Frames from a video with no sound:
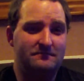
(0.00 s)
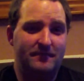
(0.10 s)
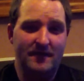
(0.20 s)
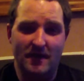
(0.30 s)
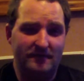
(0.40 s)

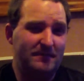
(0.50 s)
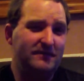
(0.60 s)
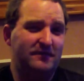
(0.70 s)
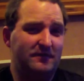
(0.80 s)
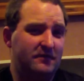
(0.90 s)
But yeah, it's
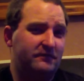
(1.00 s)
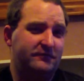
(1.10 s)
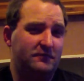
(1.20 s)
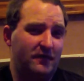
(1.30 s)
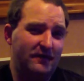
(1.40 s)
basically used
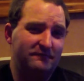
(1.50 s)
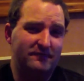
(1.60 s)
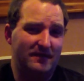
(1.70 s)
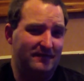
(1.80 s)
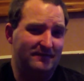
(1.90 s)
for like
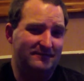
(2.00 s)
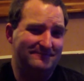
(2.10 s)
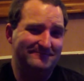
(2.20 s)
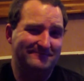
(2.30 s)
reading